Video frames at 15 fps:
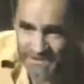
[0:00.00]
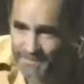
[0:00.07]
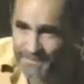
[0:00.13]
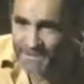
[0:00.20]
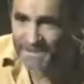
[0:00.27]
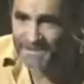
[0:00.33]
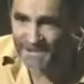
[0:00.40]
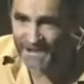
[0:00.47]
I
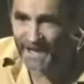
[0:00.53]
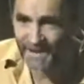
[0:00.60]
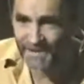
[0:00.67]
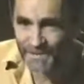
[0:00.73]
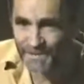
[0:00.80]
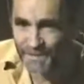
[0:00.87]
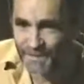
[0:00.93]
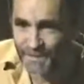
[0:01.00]
want some of the
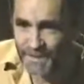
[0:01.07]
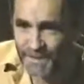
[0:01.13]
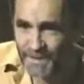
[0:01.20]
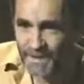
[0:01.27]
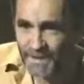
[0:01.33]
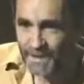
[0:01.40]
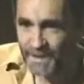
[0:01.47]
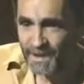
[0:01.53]
chow too.
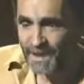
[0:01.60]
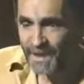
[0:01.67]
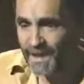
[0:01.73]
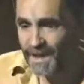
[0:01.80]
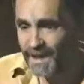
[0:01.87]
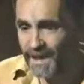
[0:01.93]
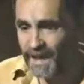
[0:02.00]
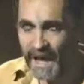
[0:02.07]

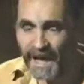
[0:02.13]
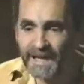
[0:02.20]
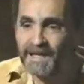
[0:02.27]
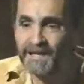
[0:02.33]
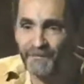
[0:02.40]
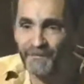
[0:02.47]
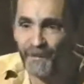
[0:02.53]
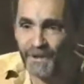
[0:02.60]

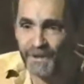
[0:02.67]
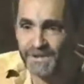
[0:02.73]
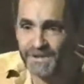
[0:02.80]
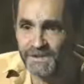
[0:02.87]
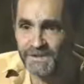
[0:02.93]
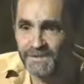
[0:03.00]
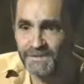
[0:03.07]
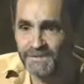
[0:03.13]
And I eat
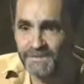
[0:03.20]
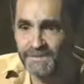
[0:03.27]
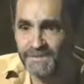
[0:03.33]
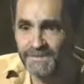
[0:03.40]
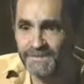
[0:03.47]
first.